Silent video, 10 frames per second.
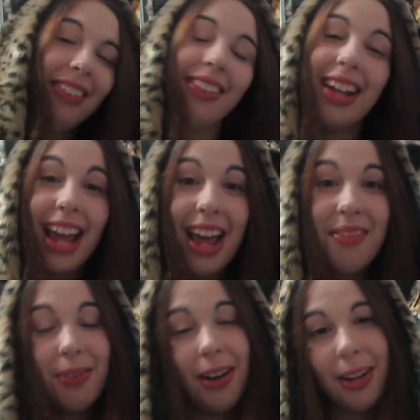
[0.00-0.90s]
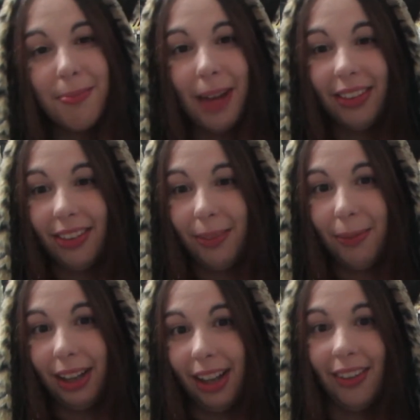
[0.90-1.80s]
everyone and welcome back to
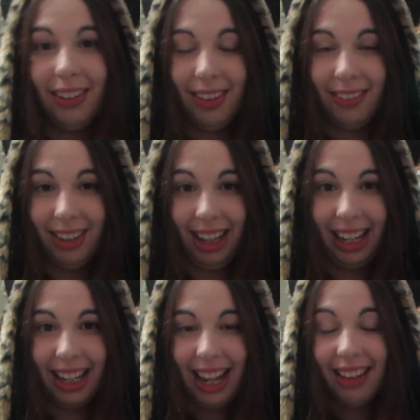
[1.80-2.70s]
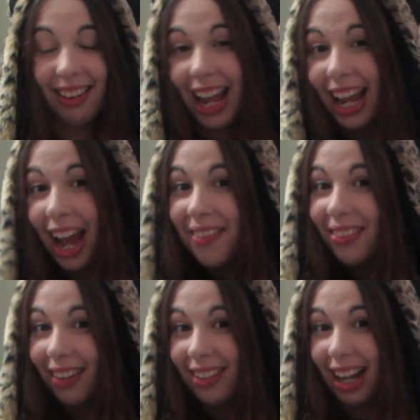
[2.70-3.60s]
Simply Chloe 17. Today I'm
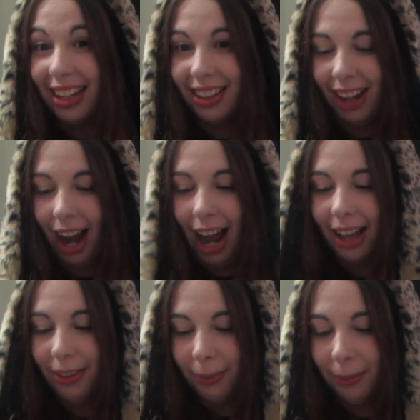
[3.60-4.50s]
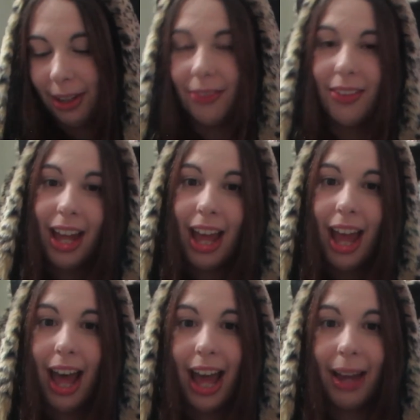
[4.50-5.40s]
coming at you guys with
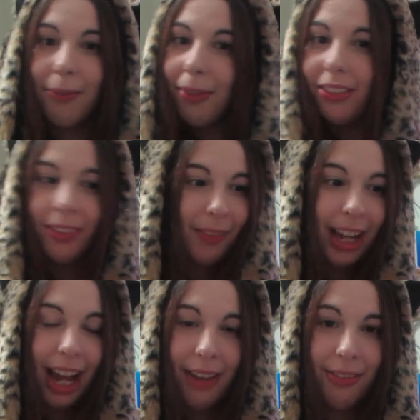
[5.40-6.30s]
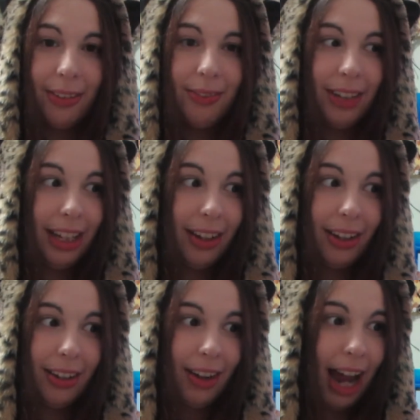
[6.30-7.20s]
a what's on my iPhone
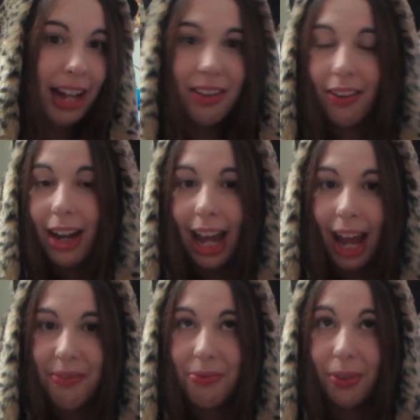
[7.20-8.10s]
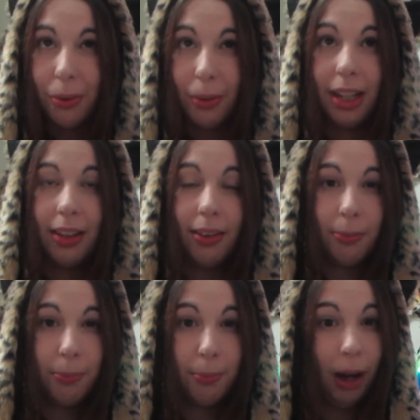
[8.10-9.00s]
video. I know I have filmed one in the
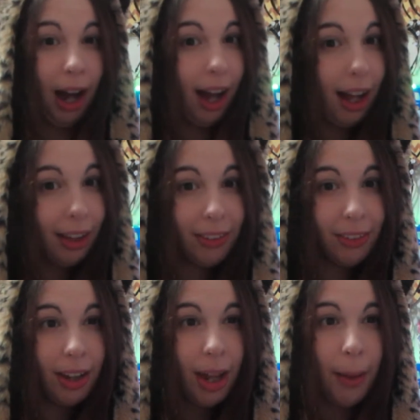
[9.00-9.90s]
past,